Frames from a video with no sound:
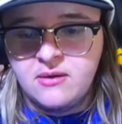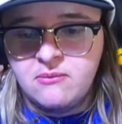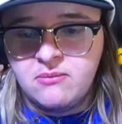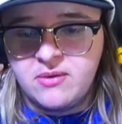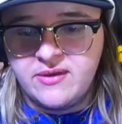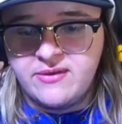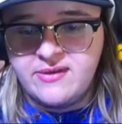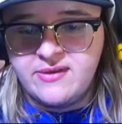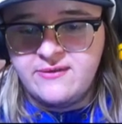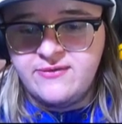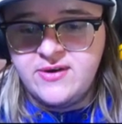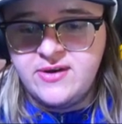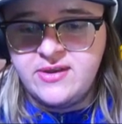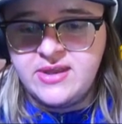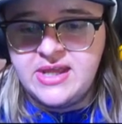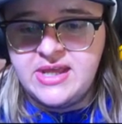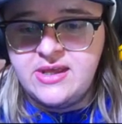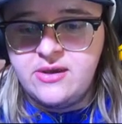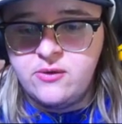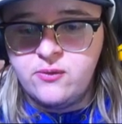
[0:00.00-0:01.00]
Let's
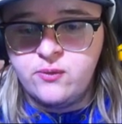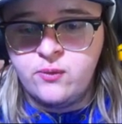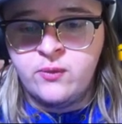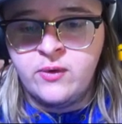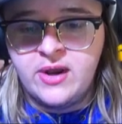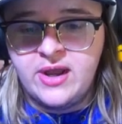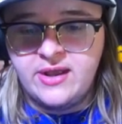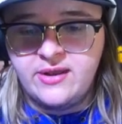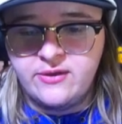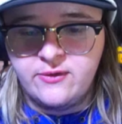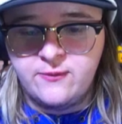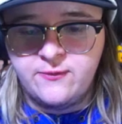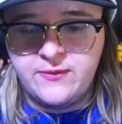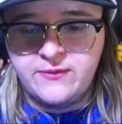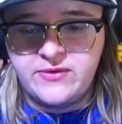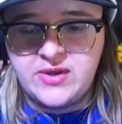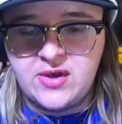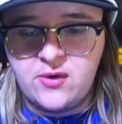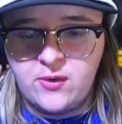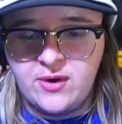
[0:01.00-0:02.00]
definitely... Ooh, hello,
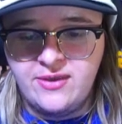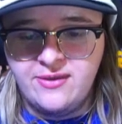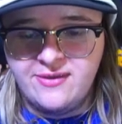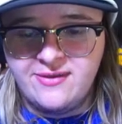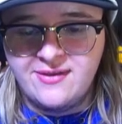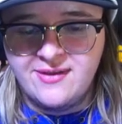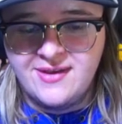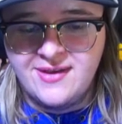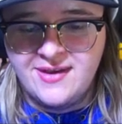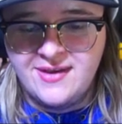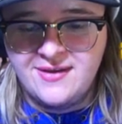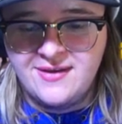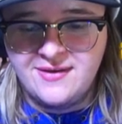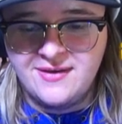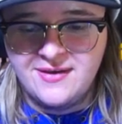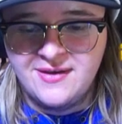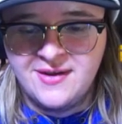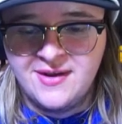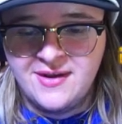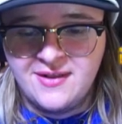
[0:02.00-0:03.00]
50 coins.
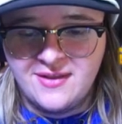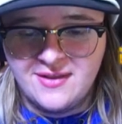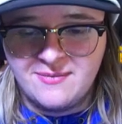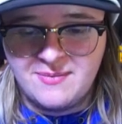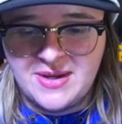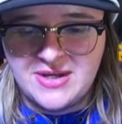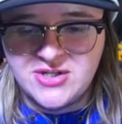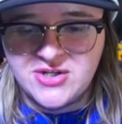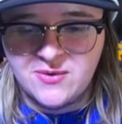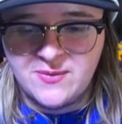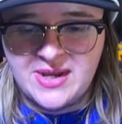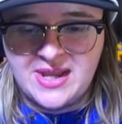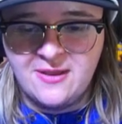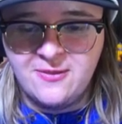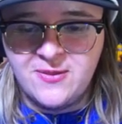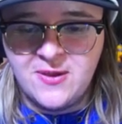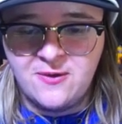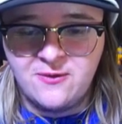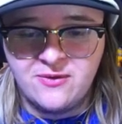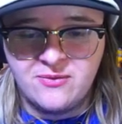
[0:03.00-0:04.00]
Let's make sure we
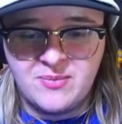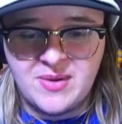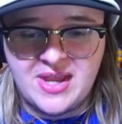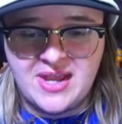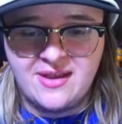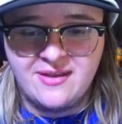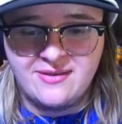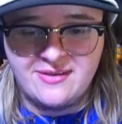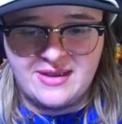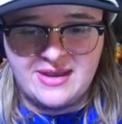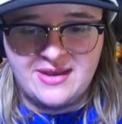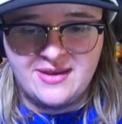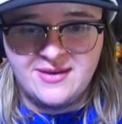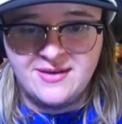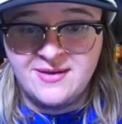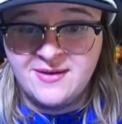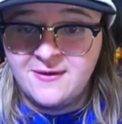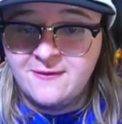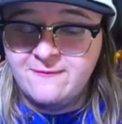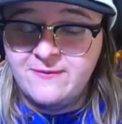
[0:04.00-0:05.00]
get those, because
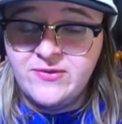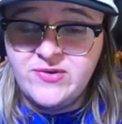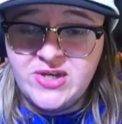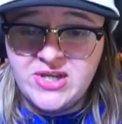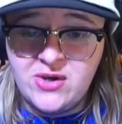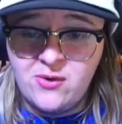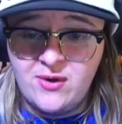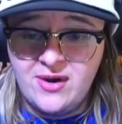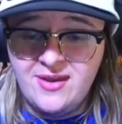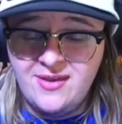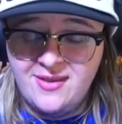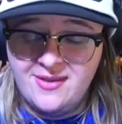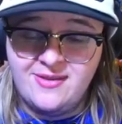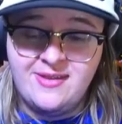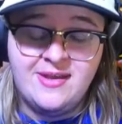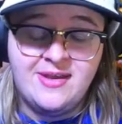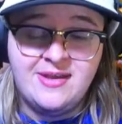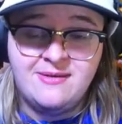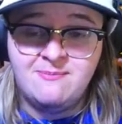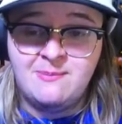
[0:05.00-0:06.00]
50
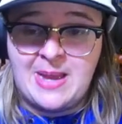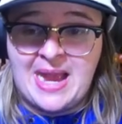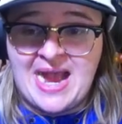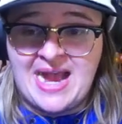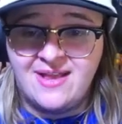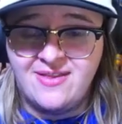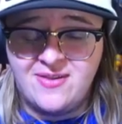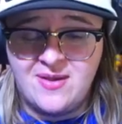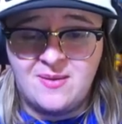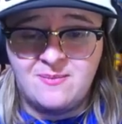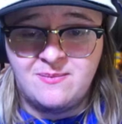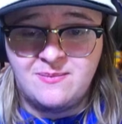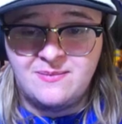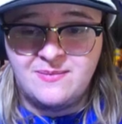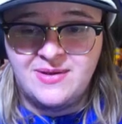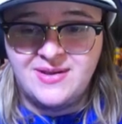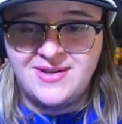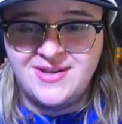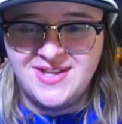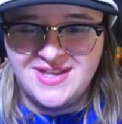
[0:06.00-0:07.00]
coins adds up,
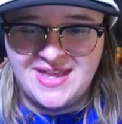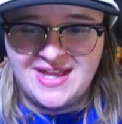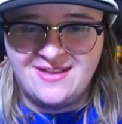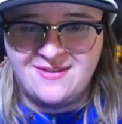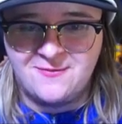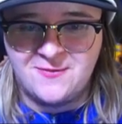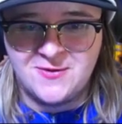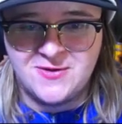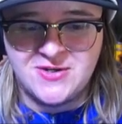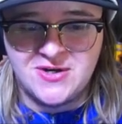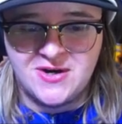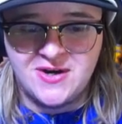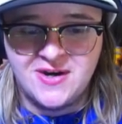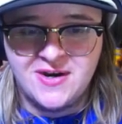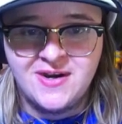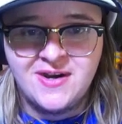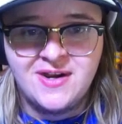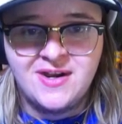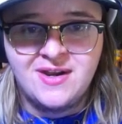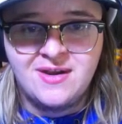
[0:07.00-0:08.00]
that's for sure.
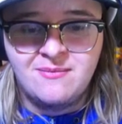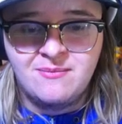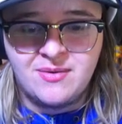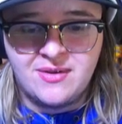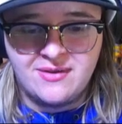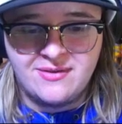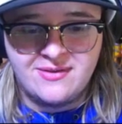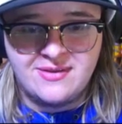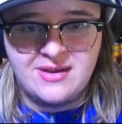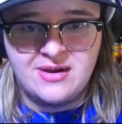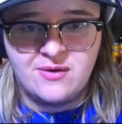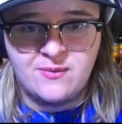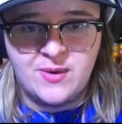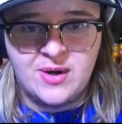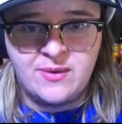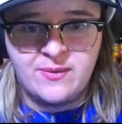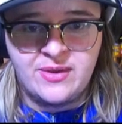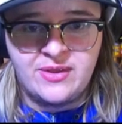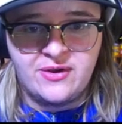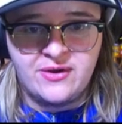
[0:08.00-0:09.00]
But let's see here,
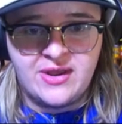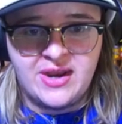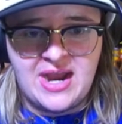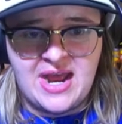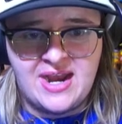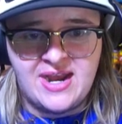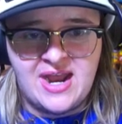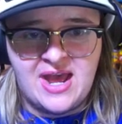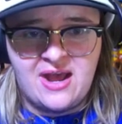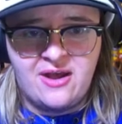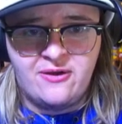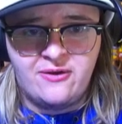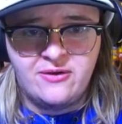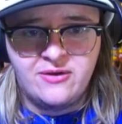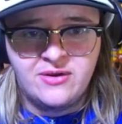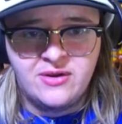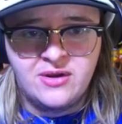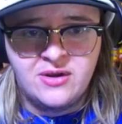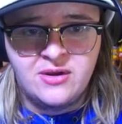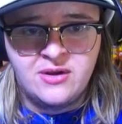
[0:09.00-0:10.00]
where are we looking at now?
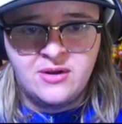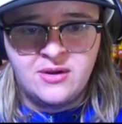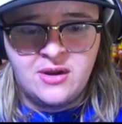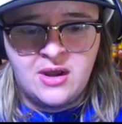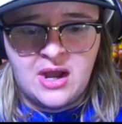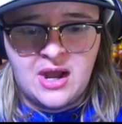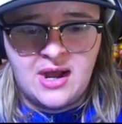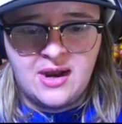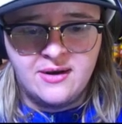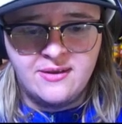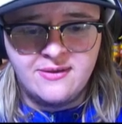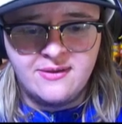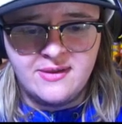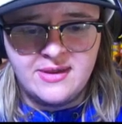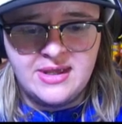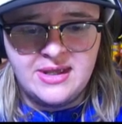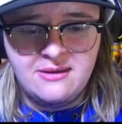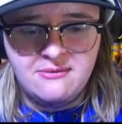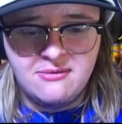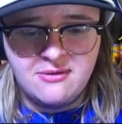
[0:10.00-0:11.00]

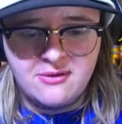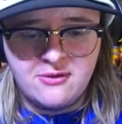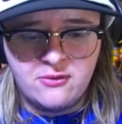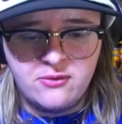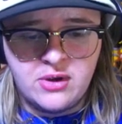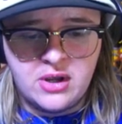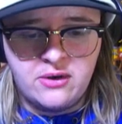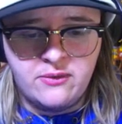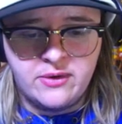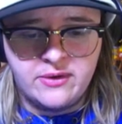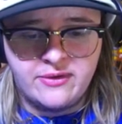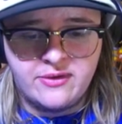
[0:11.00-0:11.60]
Honestly, still going,